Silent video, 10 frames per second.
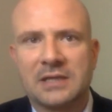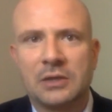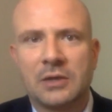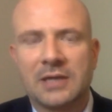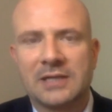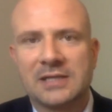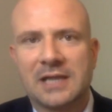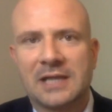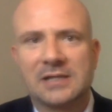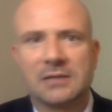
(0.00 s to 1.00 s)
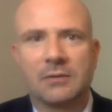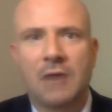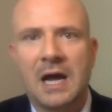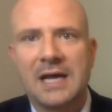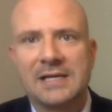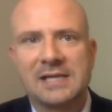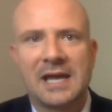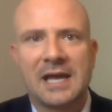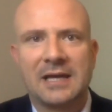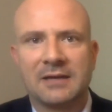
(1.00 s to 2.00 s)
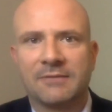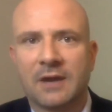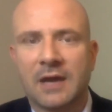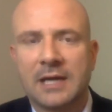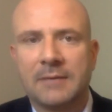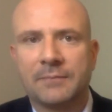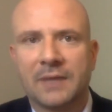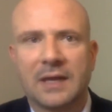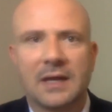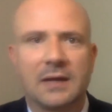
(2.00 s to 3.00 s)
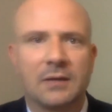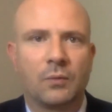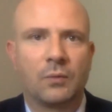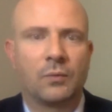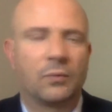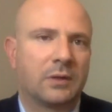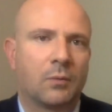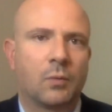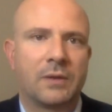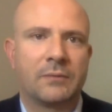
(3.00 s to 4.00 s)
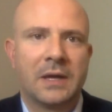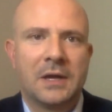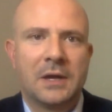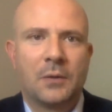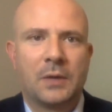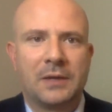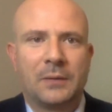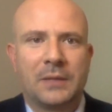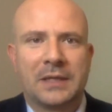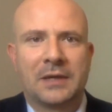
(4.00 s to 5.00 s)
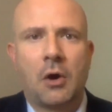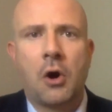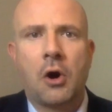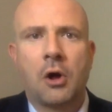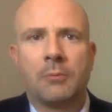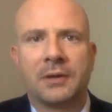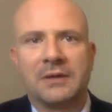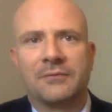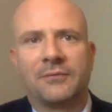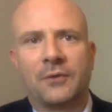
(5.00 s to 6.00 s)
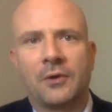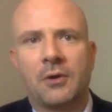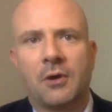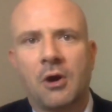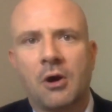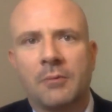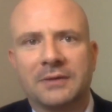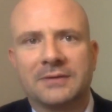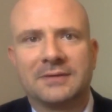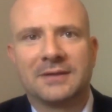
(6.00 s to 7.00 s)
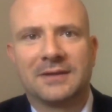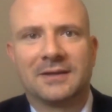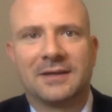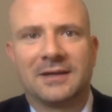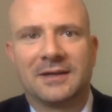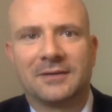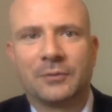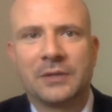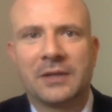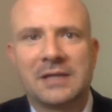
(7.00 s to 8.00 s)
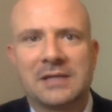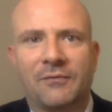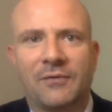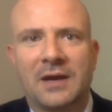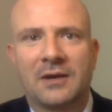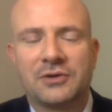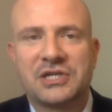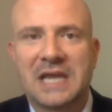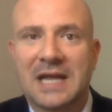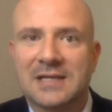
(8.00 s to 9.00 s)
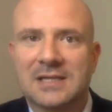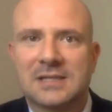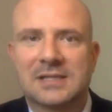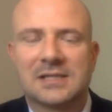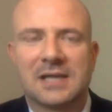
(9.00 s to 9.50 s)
in the United States to rise ad infinitum, and you know, we've we, we can all but infer or all but uh, uh, realize the Fed understands this.